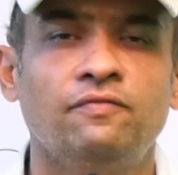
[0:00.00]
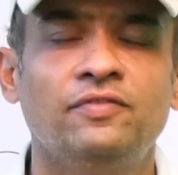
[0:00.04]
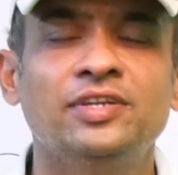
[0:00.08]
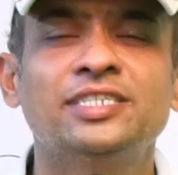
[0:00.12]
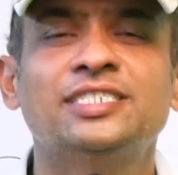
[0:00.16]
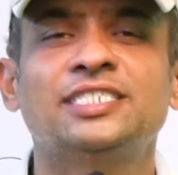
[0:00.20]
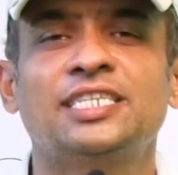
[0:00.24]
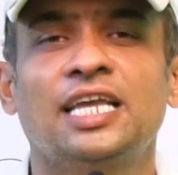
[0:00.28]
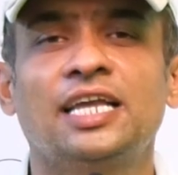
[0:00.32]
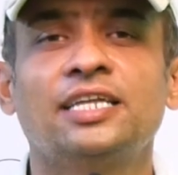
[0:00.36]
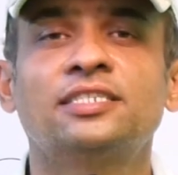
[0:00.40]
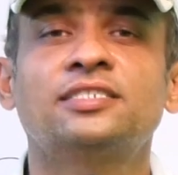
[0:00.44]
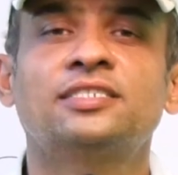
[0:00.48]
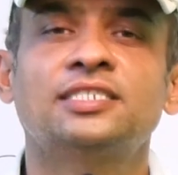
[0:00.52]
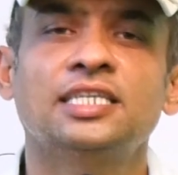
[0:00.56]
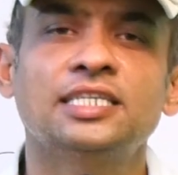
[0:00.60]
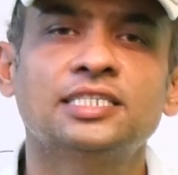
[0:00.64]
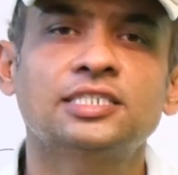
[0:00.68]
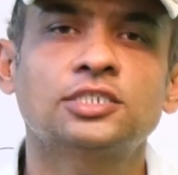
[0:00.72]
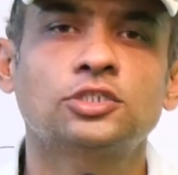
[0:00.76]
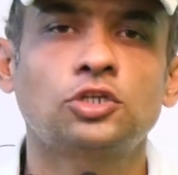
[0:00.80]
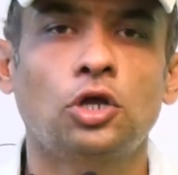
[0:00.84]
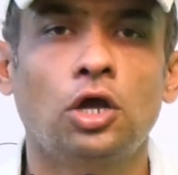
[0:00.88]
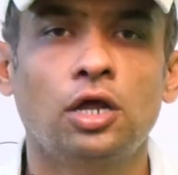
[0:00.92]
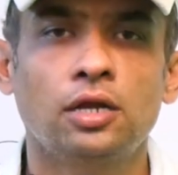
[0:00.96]
which
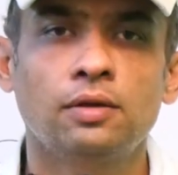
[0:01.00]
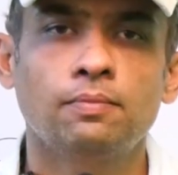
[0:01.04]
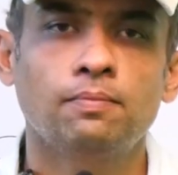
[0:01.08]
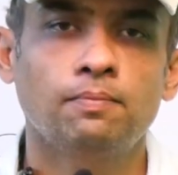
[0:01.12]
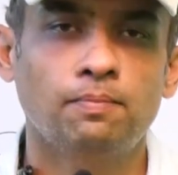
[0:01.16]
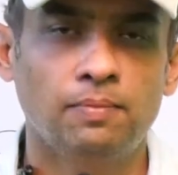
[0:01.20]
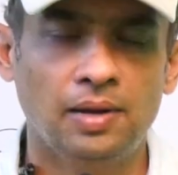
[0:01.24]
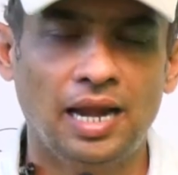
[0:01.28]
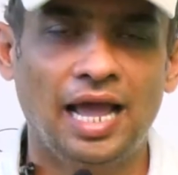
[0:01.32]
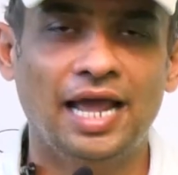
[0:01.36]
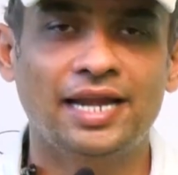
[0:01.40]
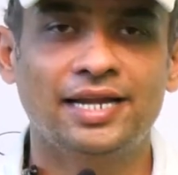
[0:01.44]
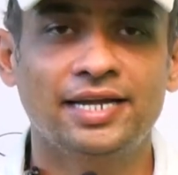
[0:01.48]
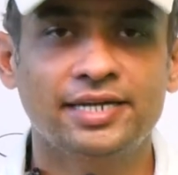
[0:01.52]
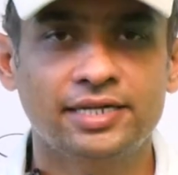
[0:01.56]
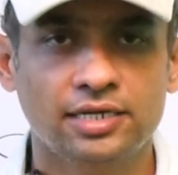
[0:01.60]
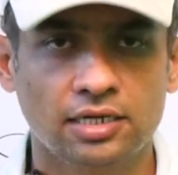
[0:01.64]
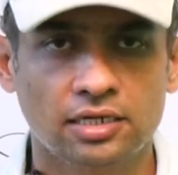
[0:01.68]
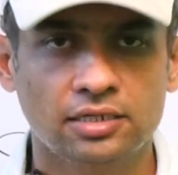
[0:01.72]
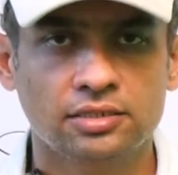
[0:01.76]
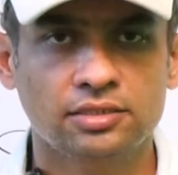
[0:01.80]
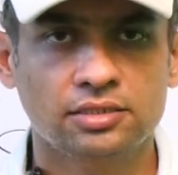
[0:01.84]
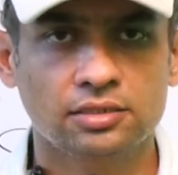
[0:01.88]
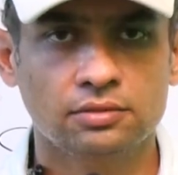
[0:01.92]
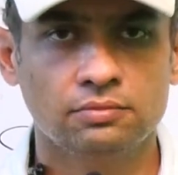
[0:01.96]
exist on planet
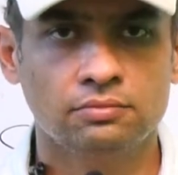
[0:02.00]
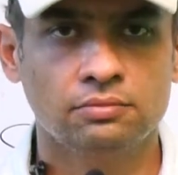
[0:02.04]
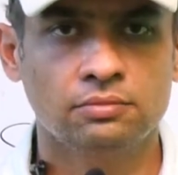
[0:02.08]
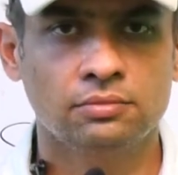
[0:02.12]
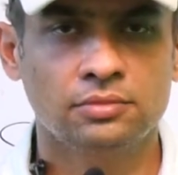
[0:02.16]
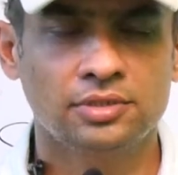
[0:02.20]
Earth.